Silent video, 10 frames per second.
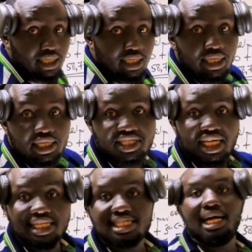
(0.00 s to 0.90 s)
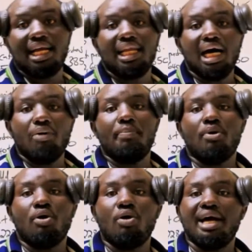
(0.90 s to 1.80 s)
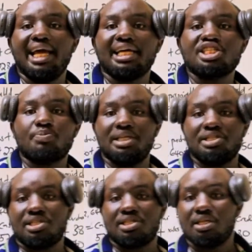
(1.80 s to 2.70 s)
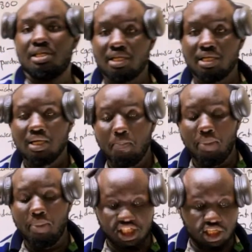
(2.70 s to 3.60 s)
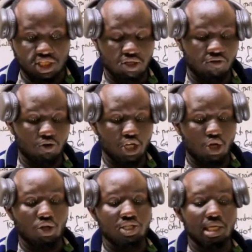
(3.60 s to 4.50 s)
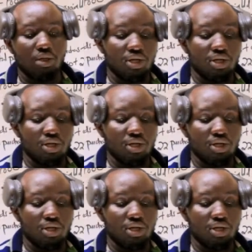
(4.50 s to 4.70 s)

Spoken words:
Is that allowable expense? Purchase of what we call saloon